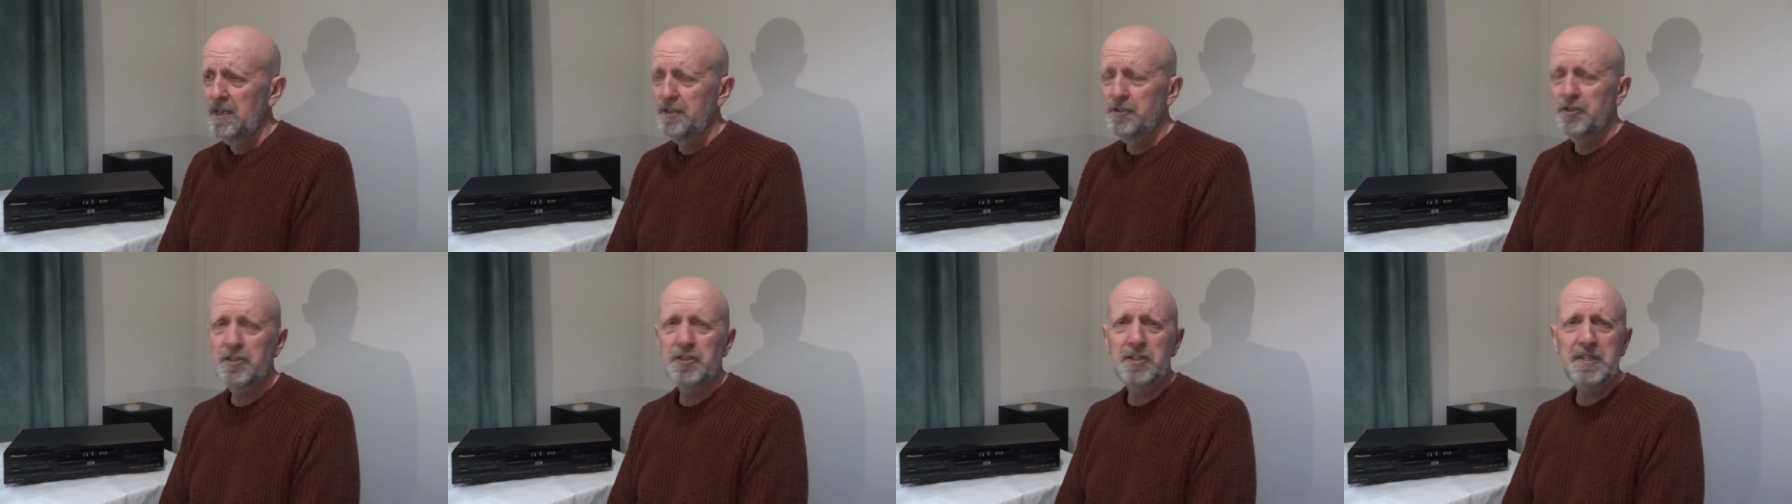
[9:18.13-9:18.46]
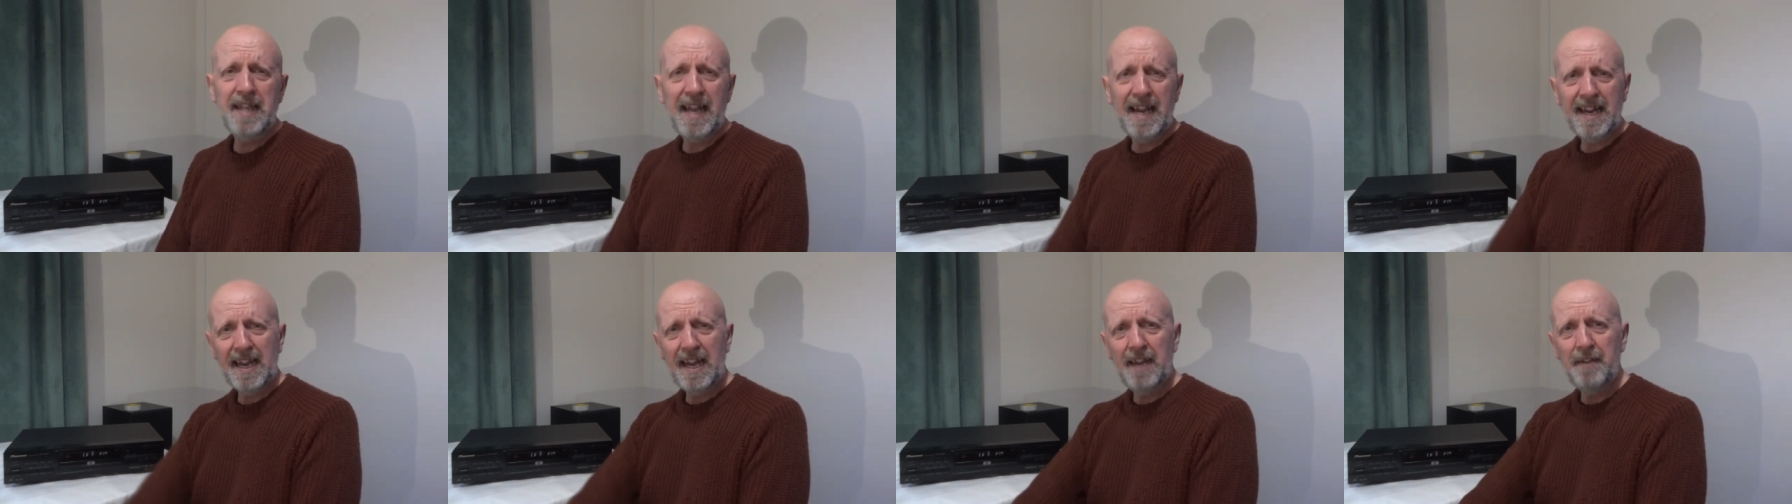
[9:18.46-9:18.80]
just
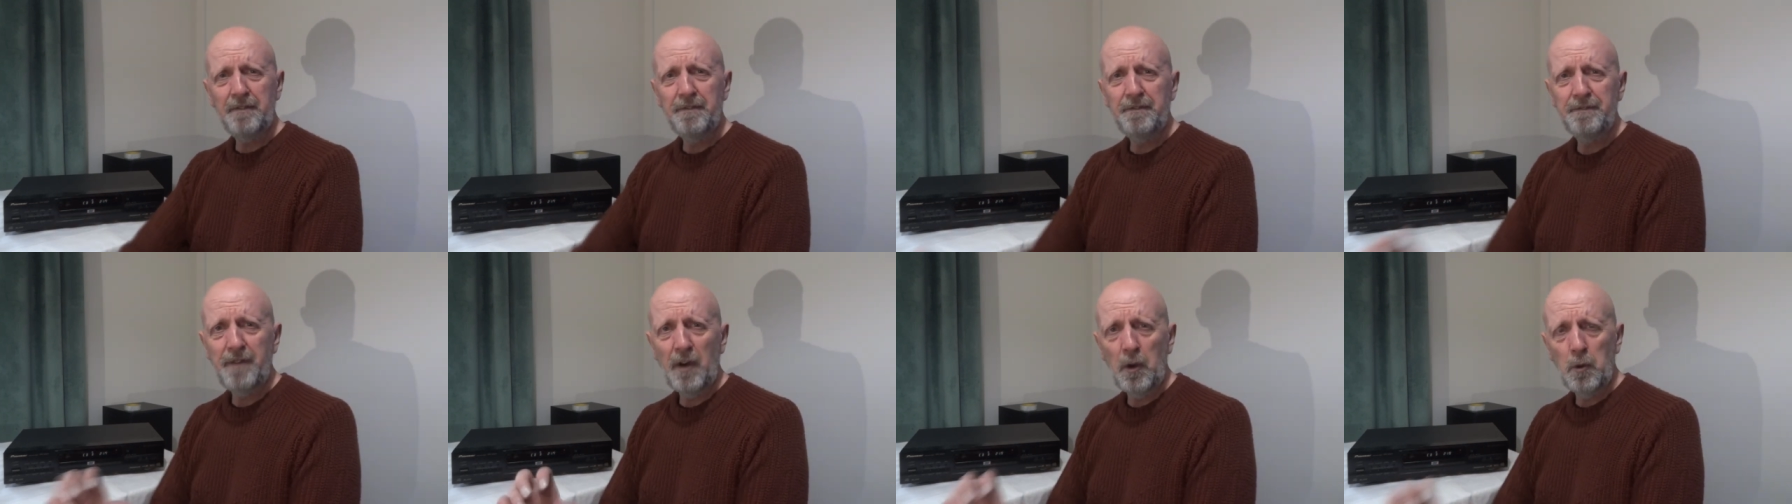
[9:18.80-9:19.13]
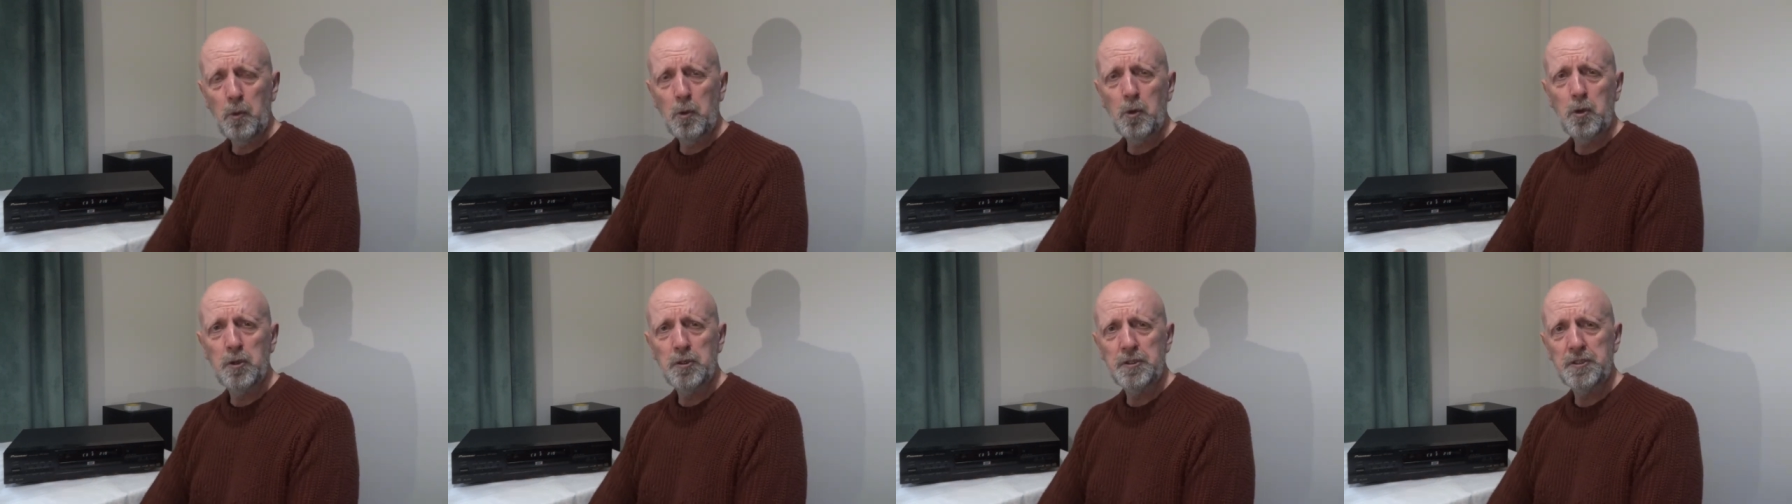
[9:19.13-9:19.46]
lacked that
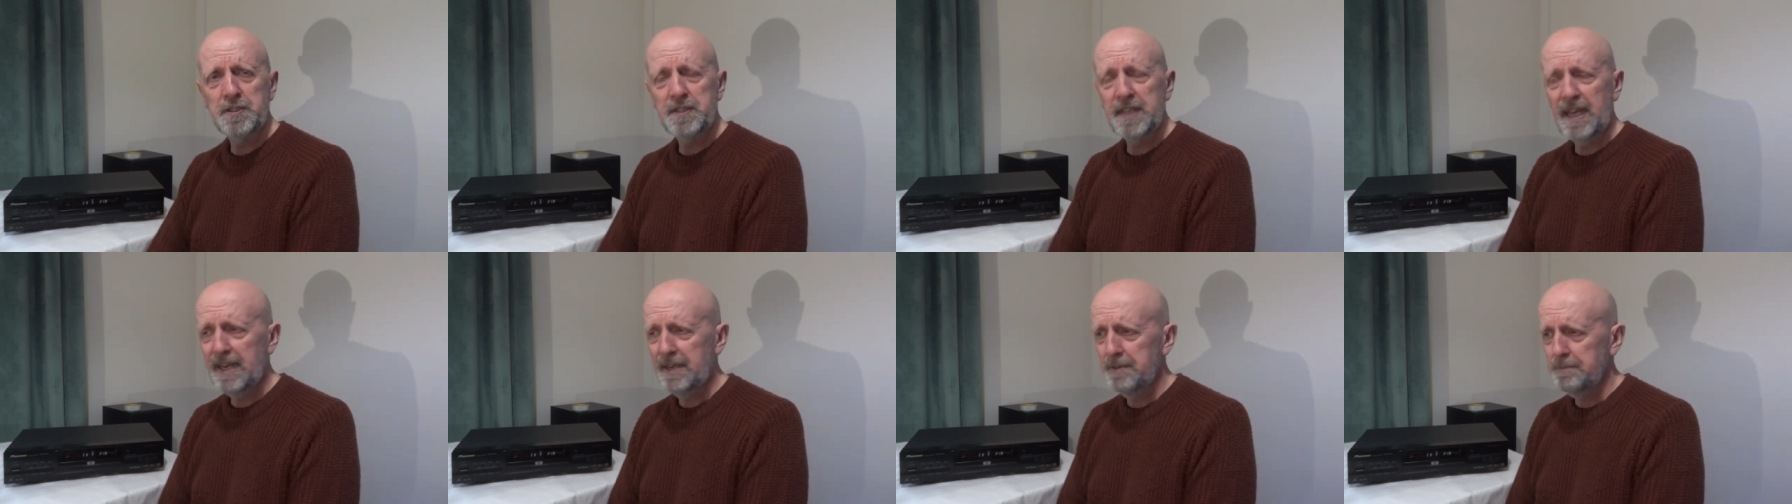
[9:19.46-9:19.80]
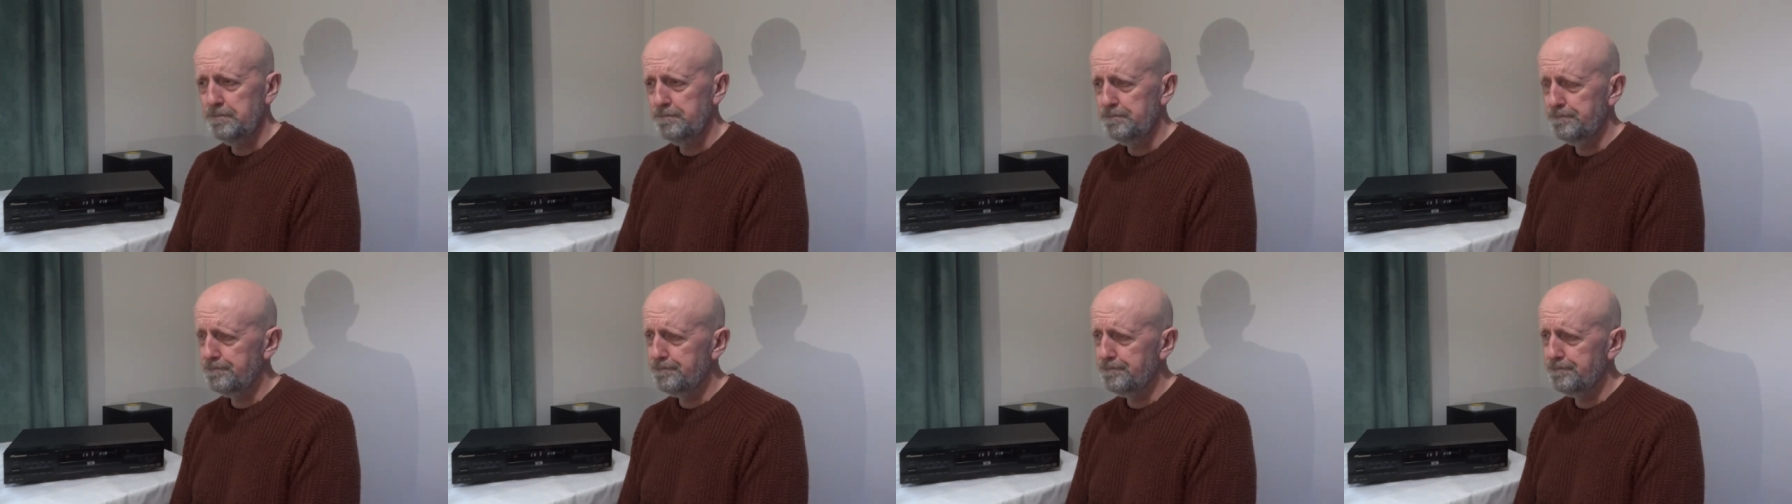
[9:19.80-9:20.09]
focus, that,